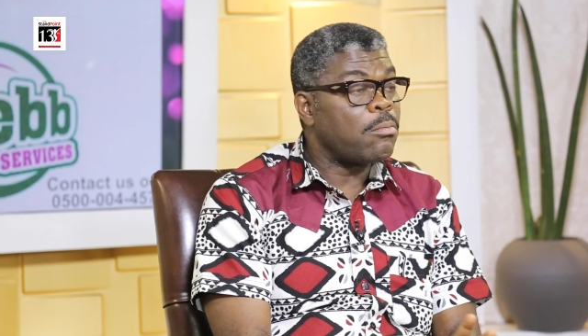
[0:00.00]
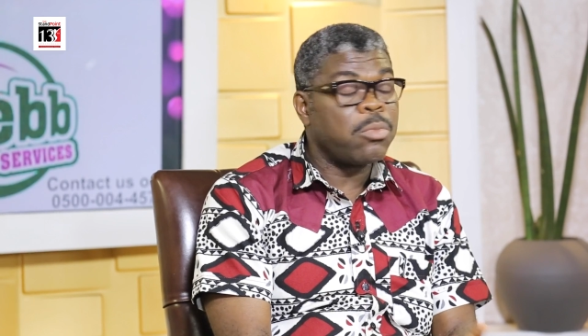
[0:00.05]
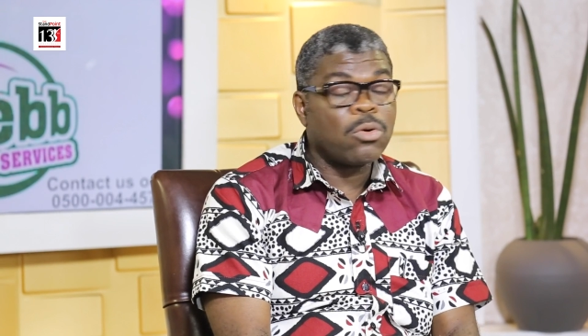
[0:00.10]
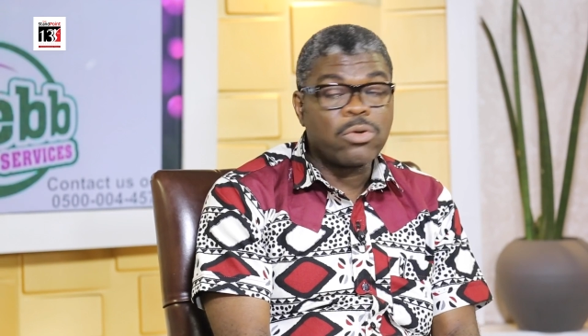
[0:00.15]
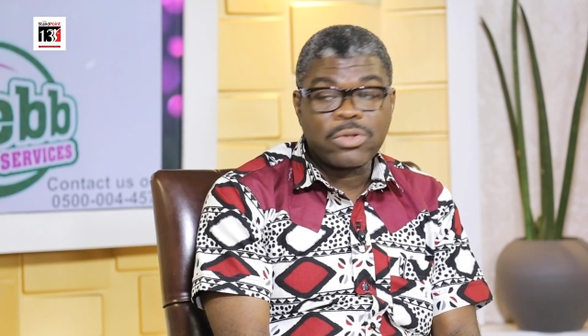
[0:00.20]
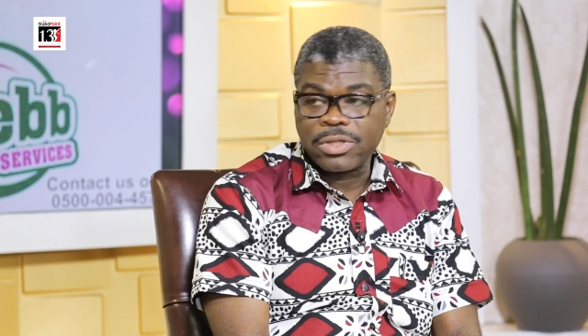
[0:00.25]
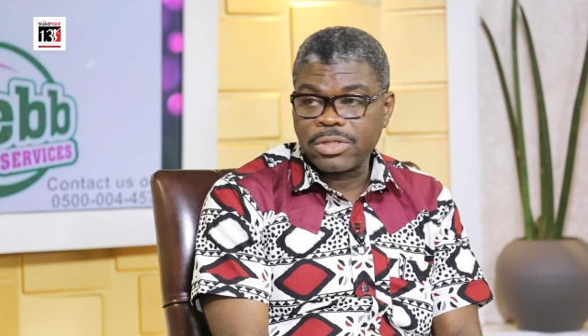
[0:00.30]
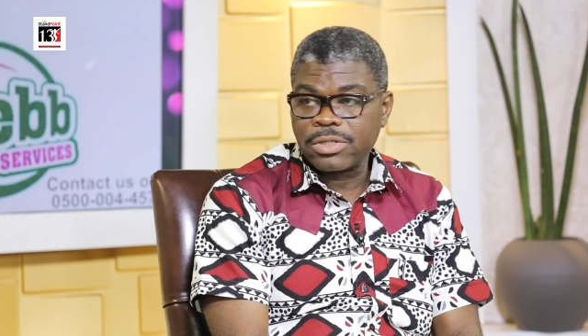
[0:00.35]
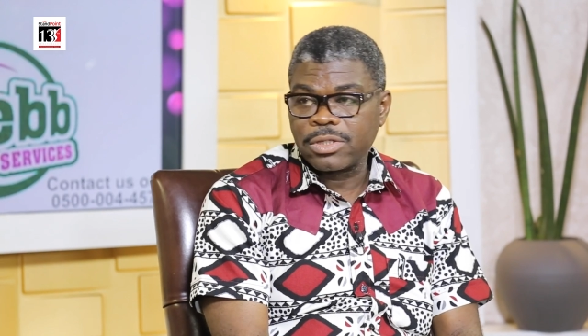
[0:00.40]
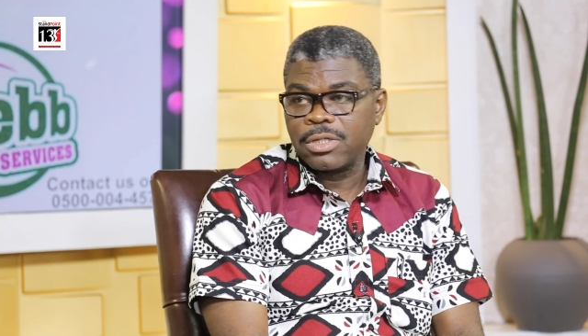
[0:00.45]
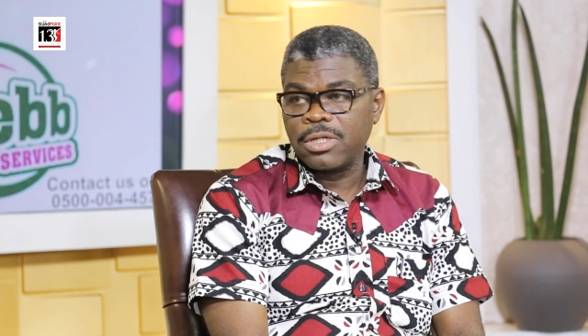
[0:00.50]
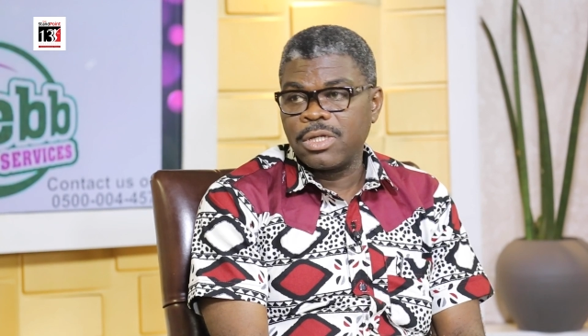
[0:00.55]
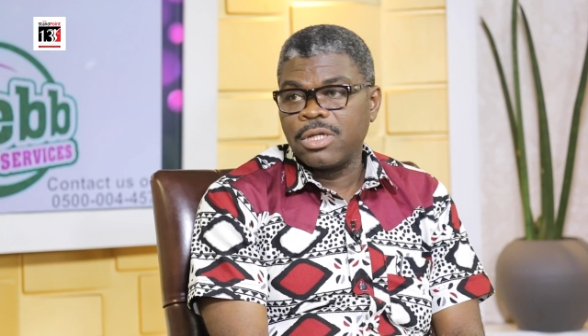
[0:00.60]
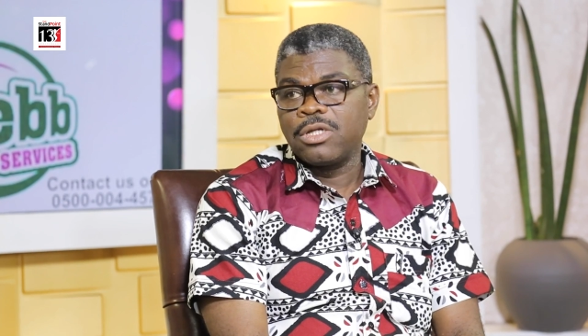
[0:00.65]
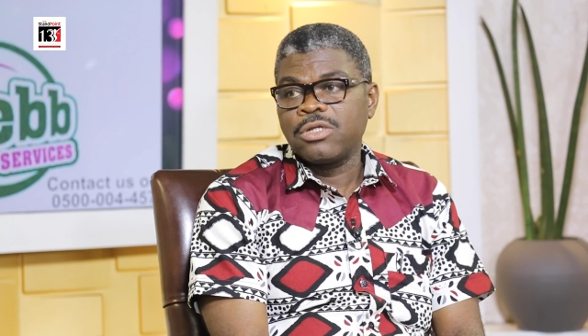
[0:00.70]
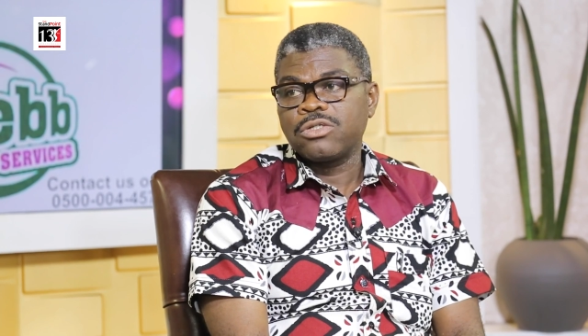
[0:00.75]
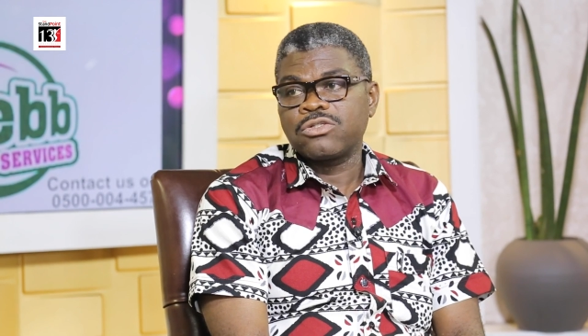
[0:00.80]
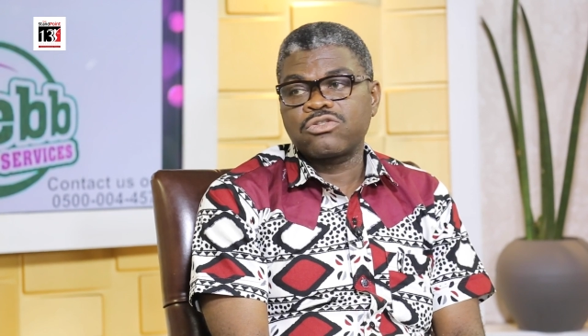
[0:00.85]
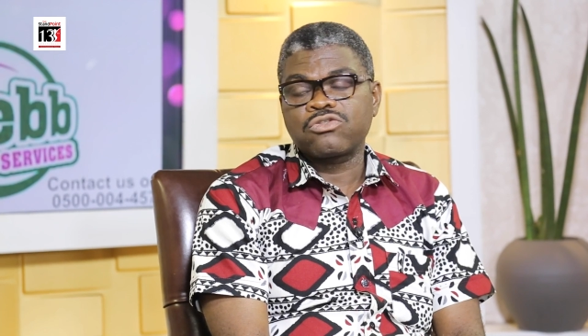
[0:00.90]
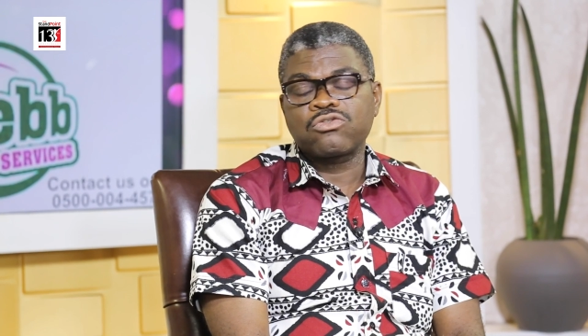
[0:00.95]
both.
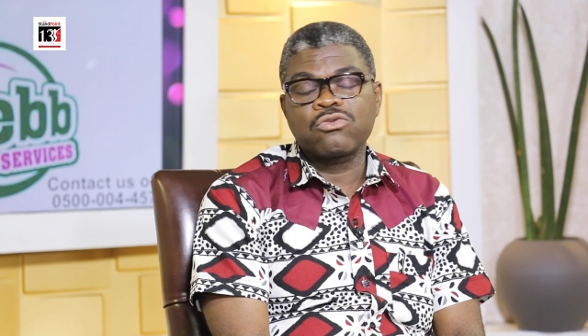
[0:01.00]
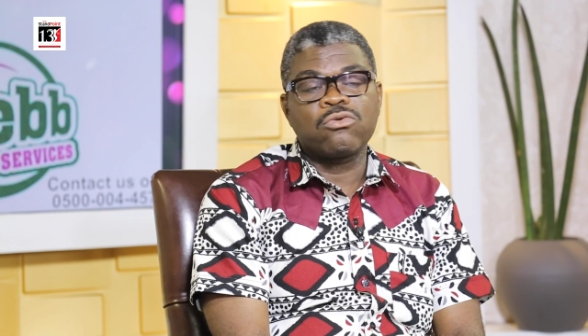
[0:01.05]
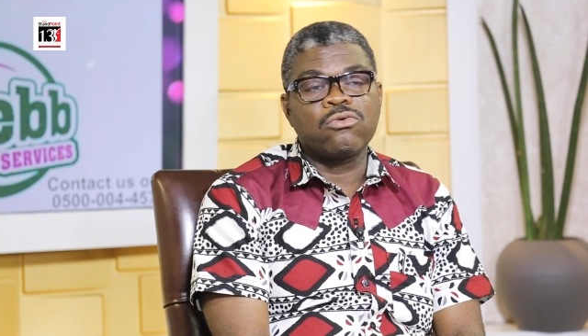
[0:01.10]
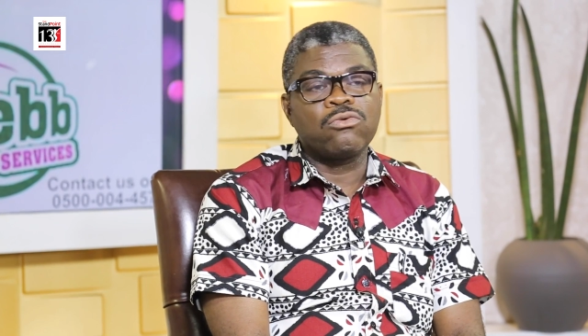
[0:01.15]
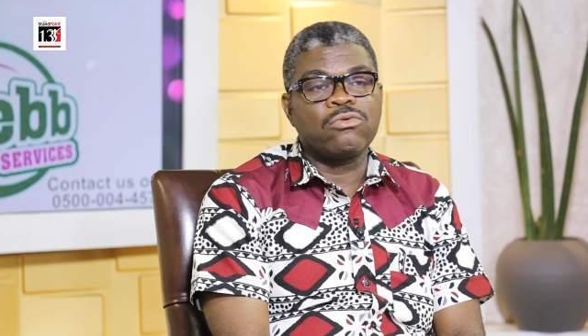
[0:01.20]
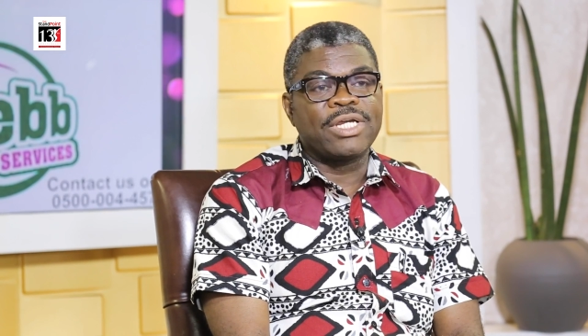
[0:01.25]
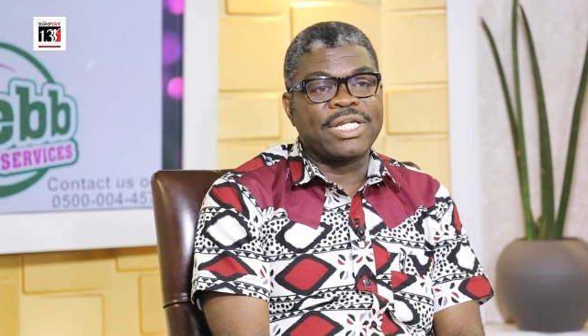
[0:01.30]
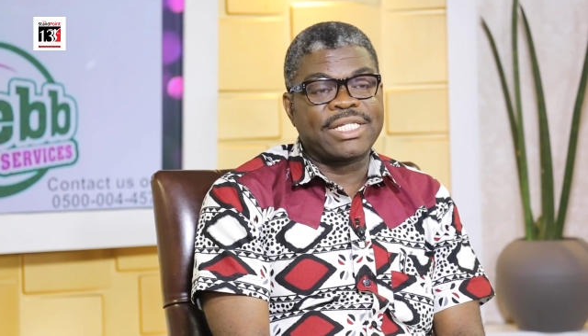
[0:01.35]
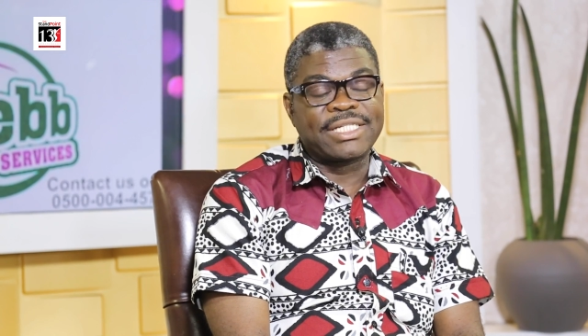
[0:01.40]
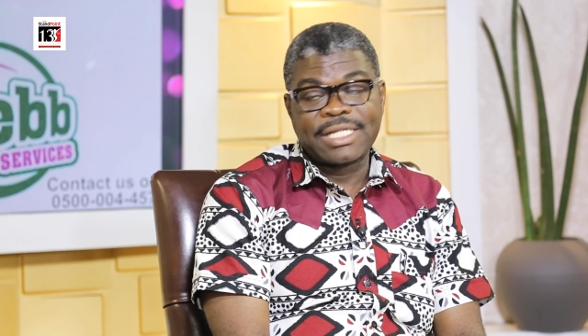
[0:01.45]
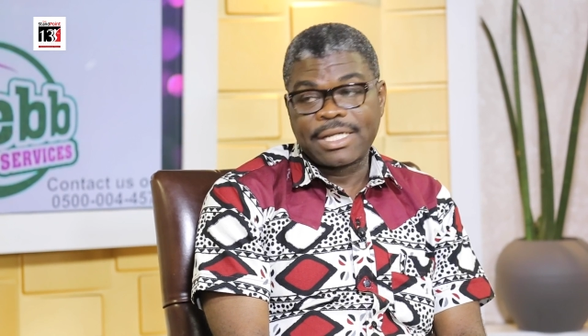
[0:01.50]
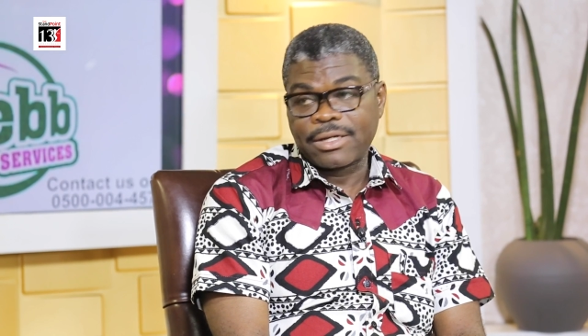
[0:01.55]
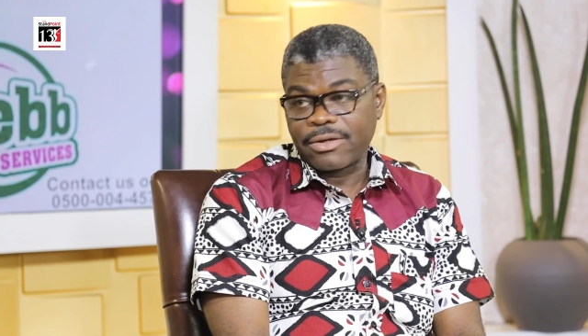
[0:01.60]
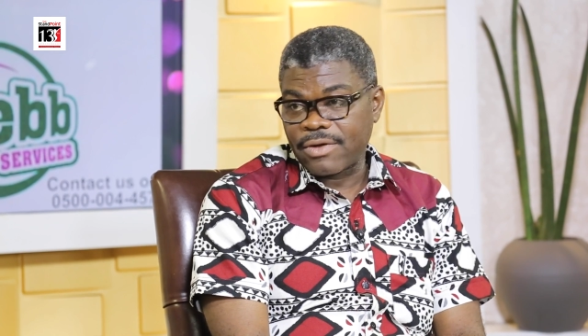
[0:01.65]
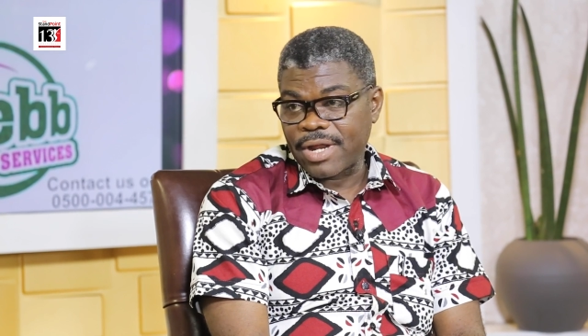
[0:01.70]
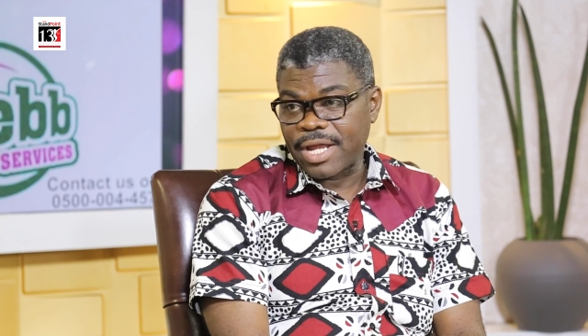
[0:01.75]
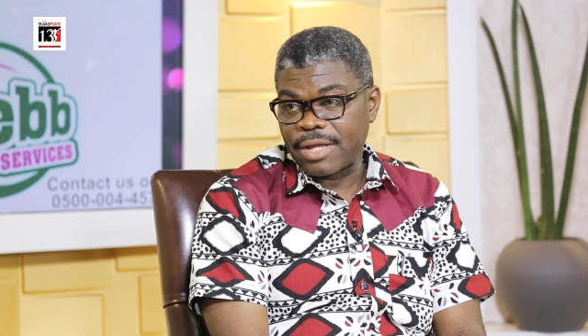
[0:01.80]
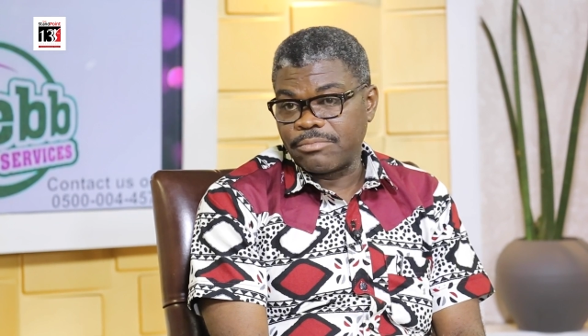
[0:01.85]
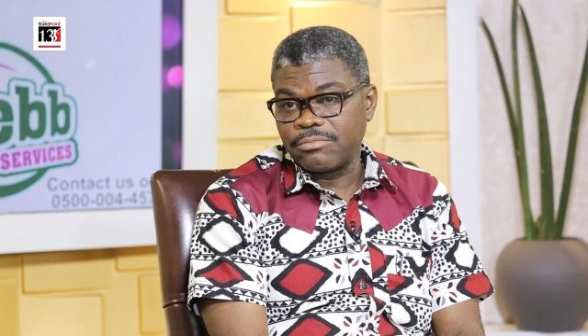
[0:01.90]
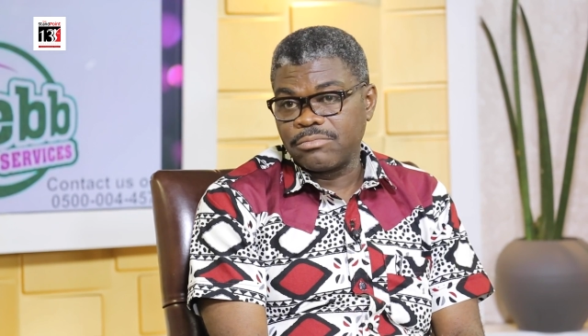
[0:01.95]
So it's a
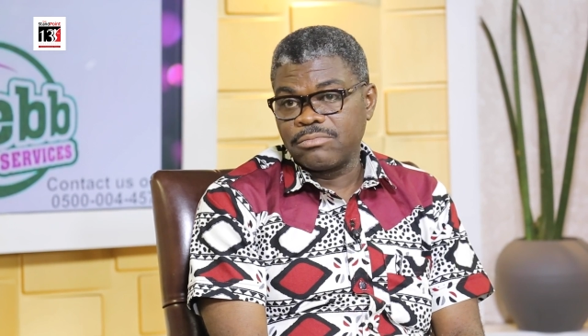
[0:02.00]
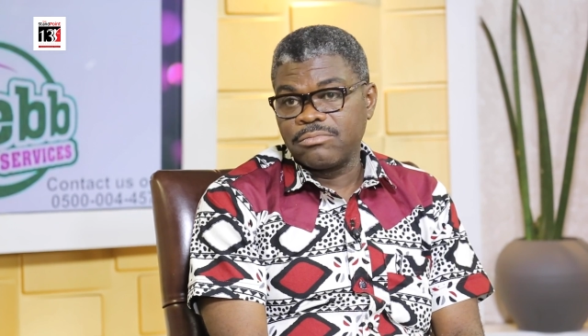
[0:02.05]
crime.